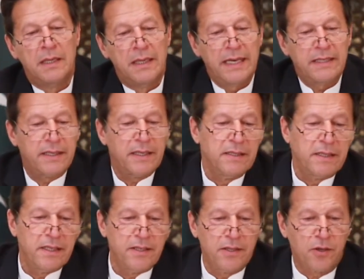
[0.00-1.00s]

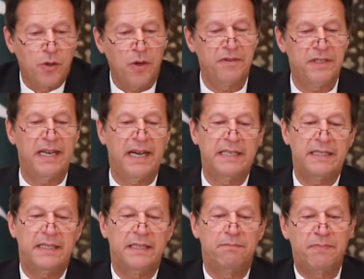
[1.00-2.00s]
Excellencies, the
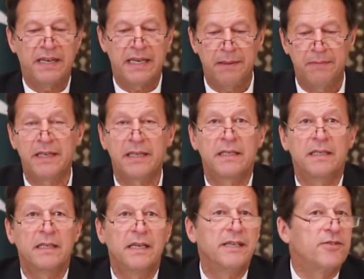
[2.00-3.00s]
COVID-19 pandemic
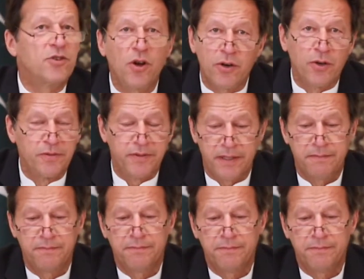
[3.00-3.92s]
is not over.